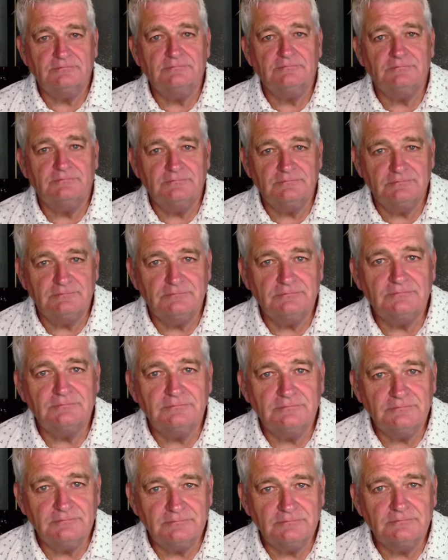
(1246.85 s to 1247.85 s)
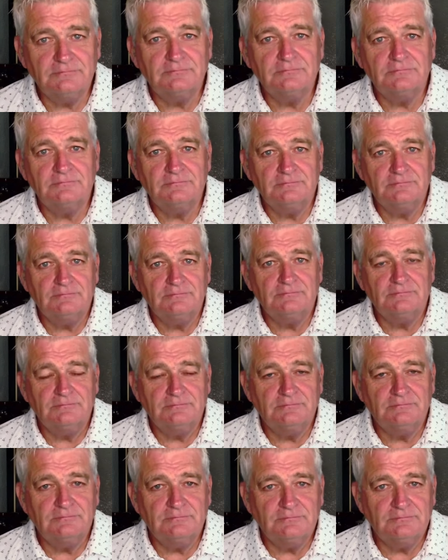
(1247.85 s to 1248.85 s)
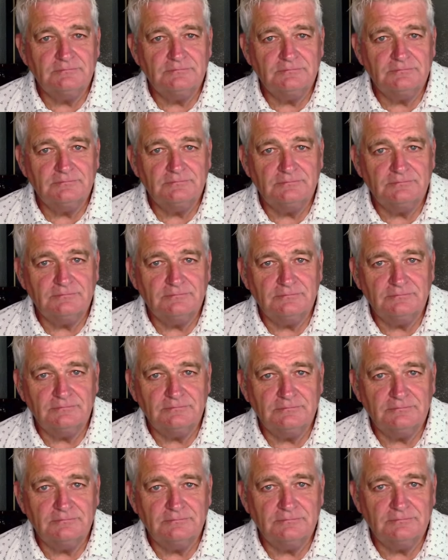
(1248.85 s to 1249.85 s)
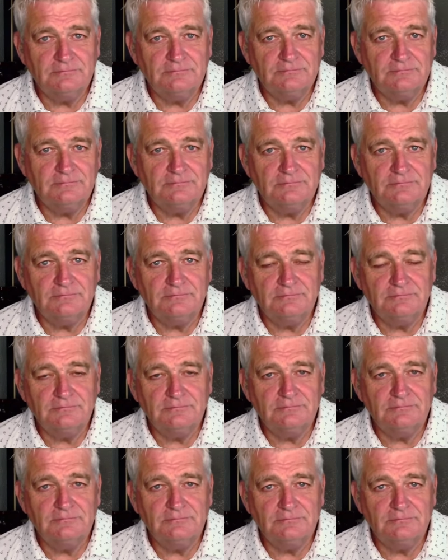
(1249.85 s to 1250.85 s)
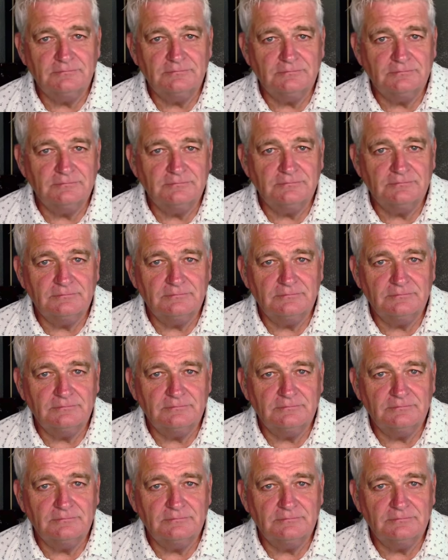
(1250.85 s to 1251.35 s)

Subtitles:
No words are spoken by the person on screen.